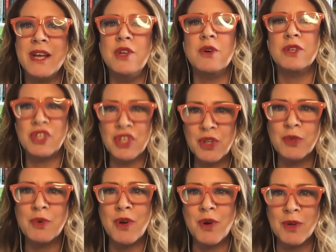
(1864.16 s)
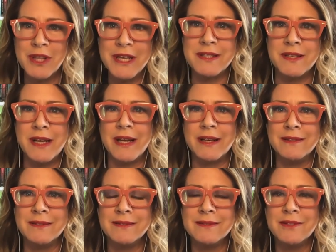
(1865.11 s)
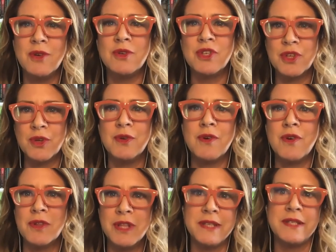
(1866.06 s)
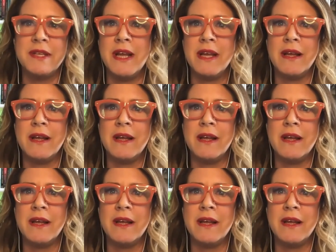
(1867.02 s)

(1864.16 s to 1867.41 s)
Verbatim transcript: your children are listening your children are listening